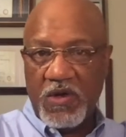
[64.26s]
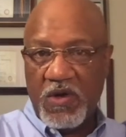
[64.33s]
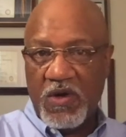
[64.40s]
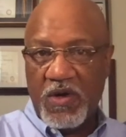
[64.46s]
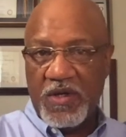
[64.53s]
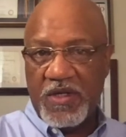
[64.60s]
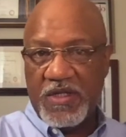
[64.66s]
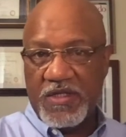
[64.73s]
on
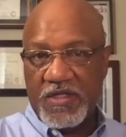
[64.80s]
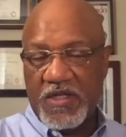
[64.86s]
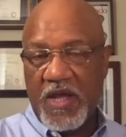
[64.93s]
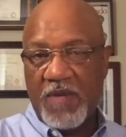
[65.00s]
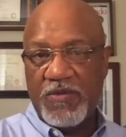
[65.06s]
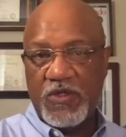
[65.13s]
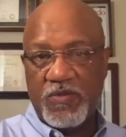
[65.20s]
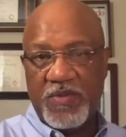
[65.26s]
in
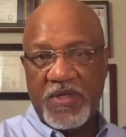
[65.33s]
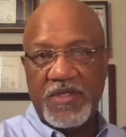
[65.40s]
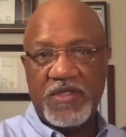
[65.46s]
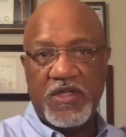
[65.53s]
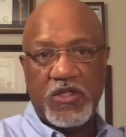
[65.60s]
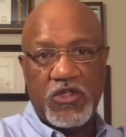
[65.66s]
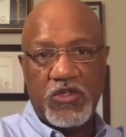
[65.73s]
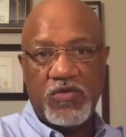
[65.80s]
cyberspace
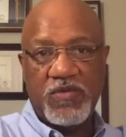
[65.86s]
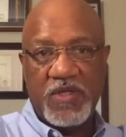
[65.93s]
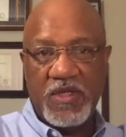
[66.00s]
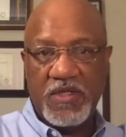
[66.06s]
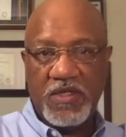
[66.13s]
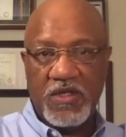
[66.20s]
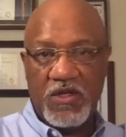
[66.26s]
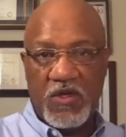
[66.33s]
that you need
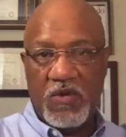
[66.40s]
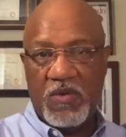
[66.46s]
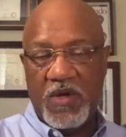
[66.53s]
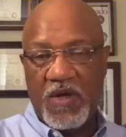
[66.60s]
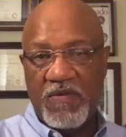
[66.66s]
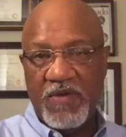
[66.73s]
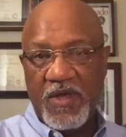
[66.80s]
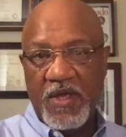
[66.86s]
to know of,
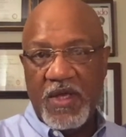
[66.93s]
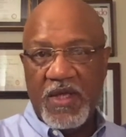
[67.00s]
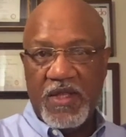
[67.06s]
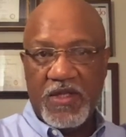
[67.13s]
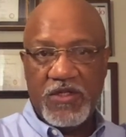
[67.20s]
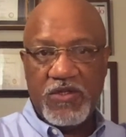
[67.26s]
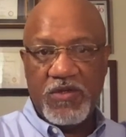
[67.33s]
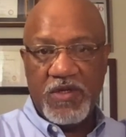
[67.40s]

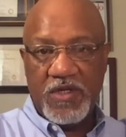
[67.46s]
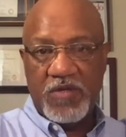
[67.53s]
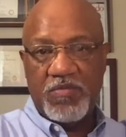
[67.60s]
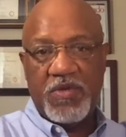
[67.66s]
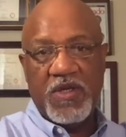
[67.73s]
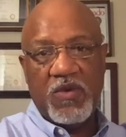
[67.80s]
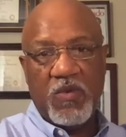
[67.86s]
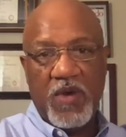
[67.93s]
that you need to be
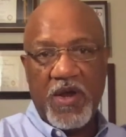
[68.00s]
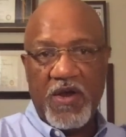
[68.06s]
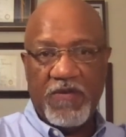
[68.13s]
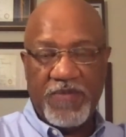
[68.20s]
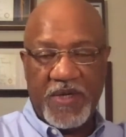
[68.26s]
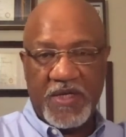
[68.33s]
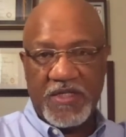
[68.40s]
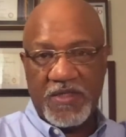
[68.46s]
aware of.
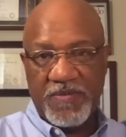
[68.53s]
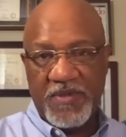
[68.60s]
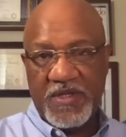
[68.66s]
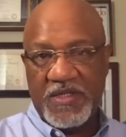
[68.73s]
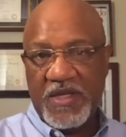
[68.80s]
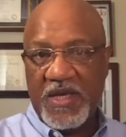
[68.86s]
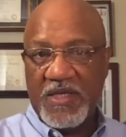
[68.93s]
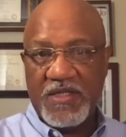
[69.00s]
Because I'm going to
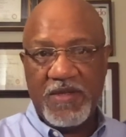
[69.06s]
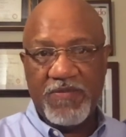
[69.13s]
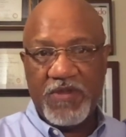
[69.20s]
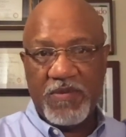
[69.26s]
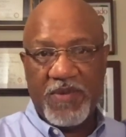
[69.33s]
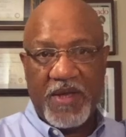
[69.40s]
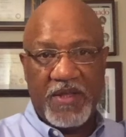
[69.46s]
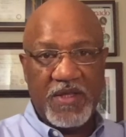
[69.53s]
tell you something
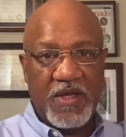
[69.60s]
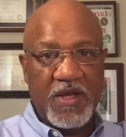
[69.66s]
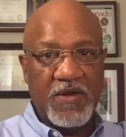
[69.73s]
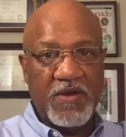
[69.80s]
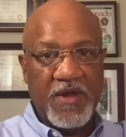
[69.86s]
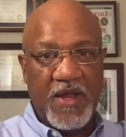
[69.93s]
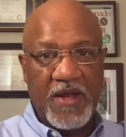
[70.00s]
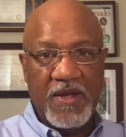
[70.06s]
about the
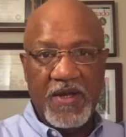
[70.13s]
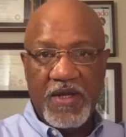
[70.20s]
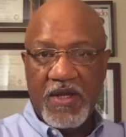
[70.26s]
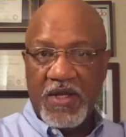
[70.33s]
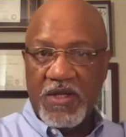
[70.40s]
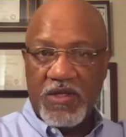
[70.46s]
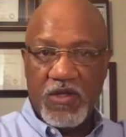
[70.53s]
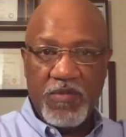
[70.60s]
internet.
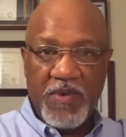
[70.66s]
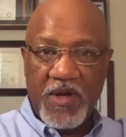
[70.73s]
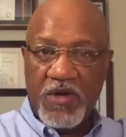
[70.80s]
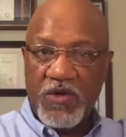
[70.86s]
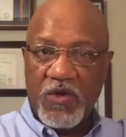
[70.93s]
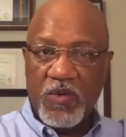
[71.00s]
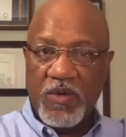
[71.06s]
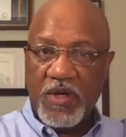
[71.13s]
You better know
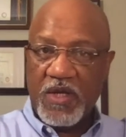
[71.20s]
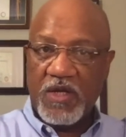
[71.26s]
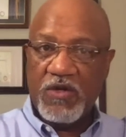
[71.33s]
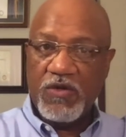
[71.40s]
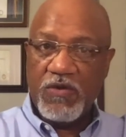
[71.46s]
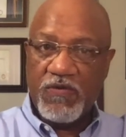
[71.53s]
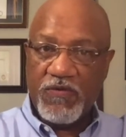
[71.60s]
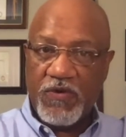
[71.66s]
what it can do
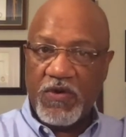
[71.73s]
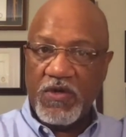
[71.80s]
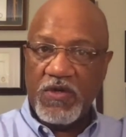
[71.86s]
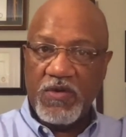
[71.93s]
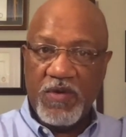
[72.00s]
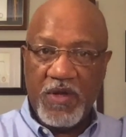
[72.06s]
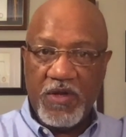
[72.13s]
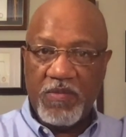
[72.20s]
for you,
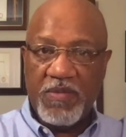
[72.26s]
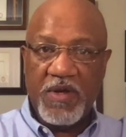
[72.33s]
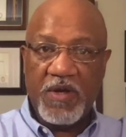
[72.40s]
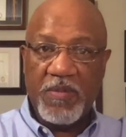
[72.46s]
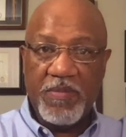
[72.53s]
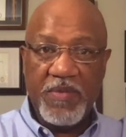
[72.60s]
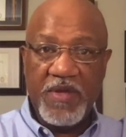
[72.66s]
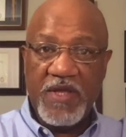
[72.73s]
and you
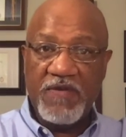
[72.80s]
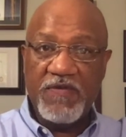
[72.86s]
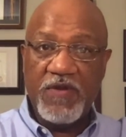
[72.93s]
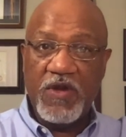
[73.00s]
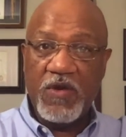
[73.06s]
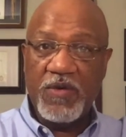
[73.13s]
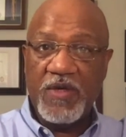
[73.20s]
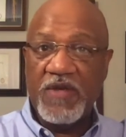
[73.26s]
better
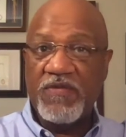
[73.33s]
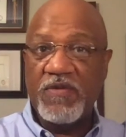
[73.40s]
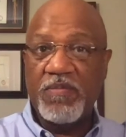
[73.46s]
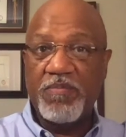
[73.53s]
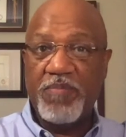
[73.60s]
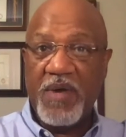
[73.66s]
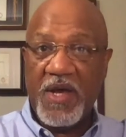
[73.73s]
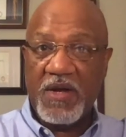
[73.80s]
know even
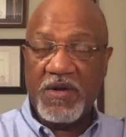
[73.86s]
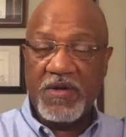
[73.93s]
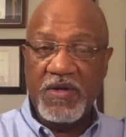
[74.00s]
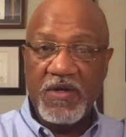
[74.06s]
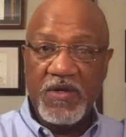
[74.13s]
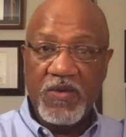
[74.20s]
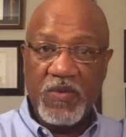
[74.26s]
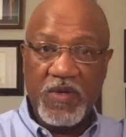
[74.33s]
better
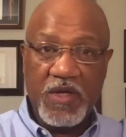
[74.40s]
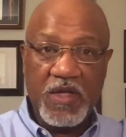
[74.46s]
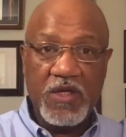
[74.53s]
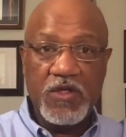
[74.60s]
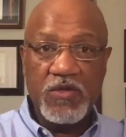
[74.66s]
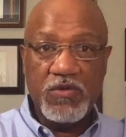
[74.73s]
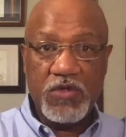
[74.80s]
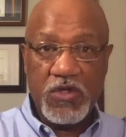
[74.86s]
what it can do
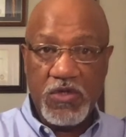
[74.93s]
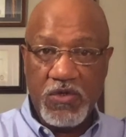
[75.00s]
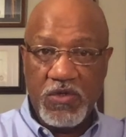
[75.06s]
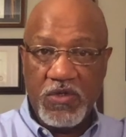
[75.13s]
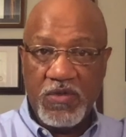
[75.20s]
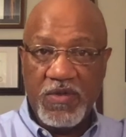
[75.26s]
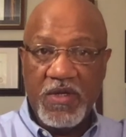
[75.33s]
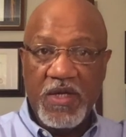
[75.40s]
to
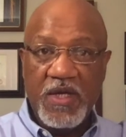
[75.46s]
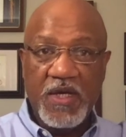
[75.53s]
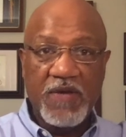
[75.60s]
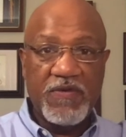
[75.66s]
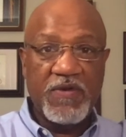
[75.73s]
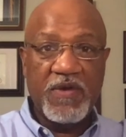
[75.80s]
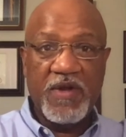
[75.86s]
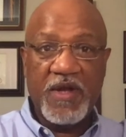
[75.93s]
you if
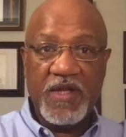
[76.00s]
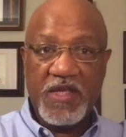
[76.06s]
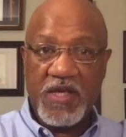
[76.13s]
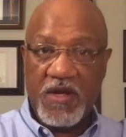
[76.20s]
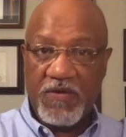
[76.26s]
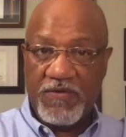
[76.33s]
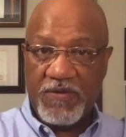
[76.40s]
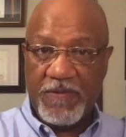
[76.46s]
you're not
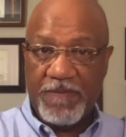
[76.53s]
careful.